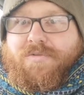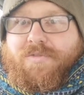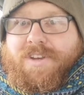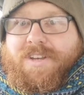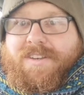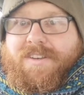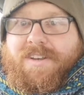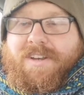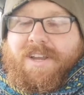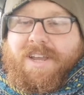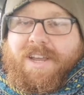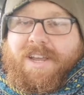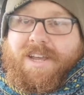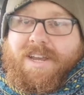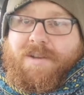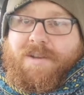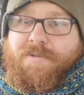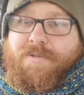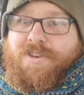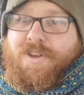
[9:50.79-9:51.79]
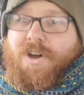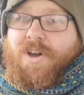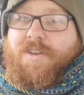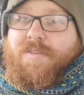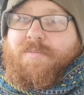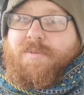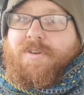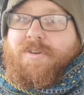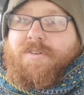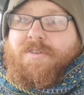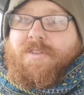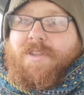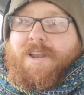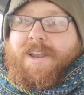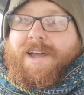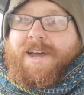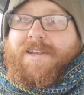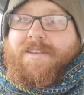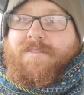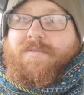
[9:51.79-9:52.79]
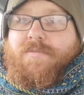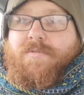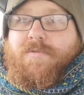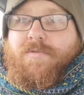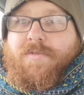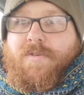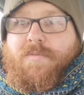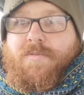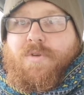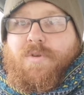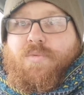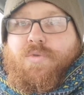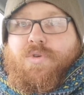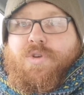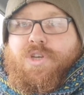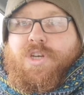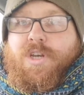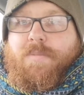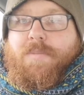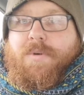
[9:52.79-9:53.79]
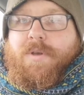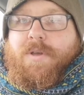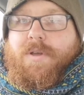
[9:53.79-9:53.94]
recently and it was nice because the lads from the wood chip